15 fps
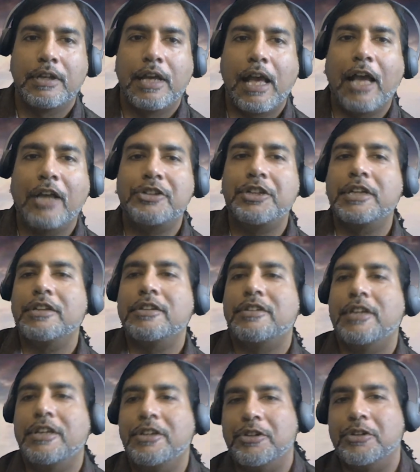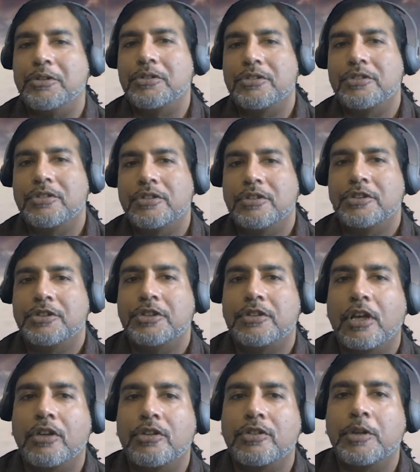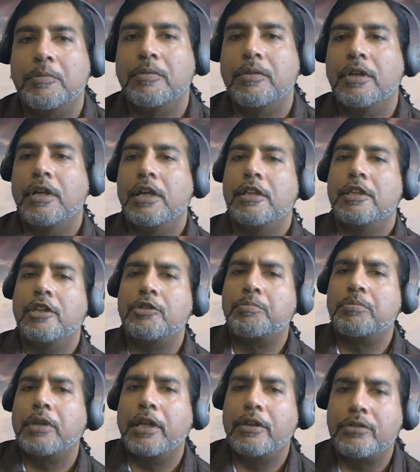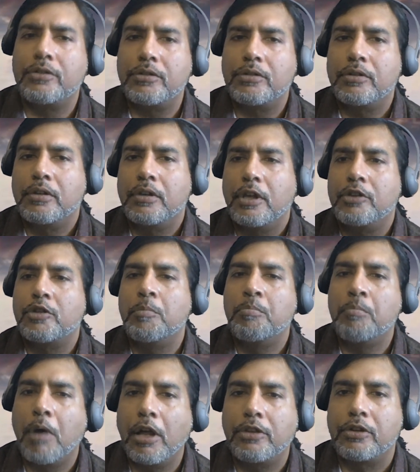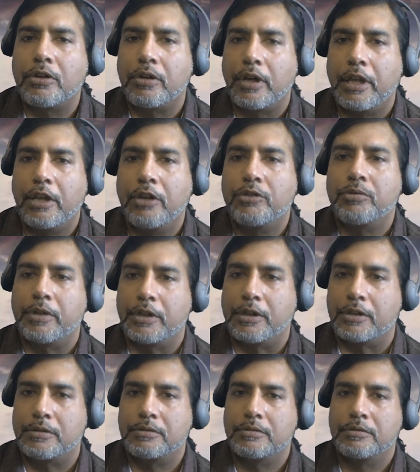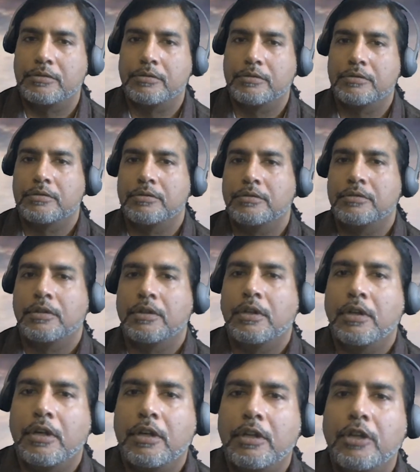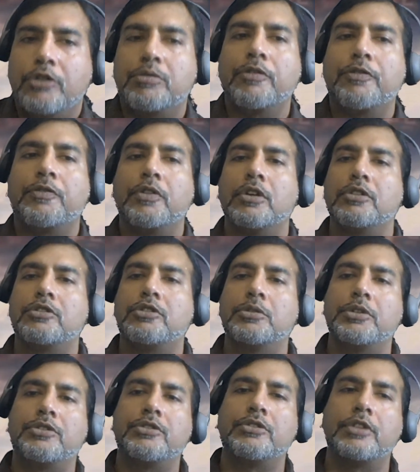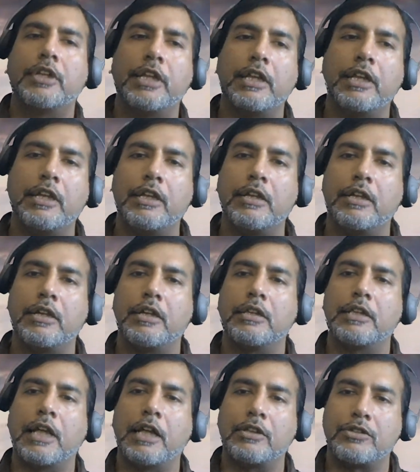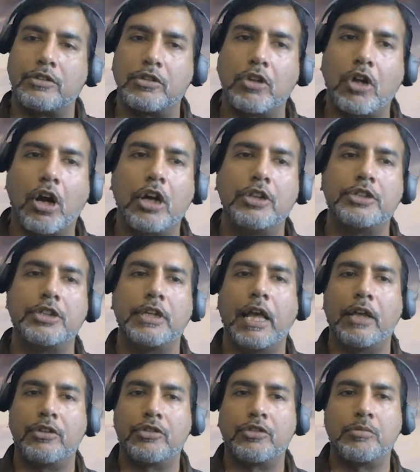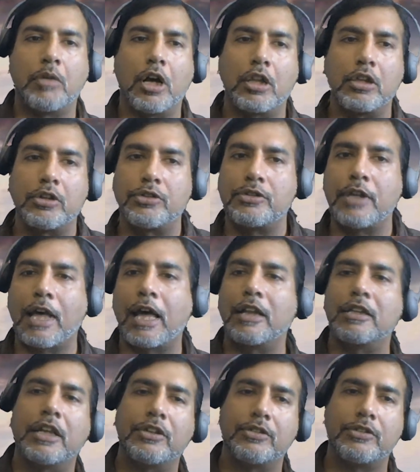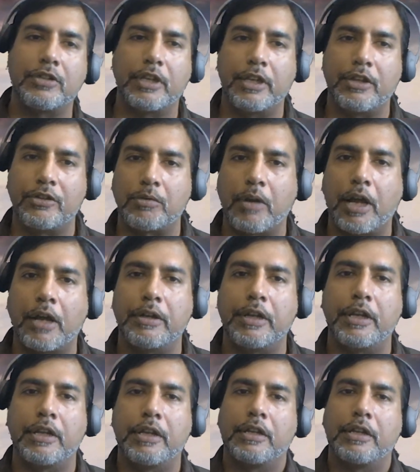As she continues, she tells him this place is a mother in Israel. This refers to a city that's large and has smaller satellite cities around it.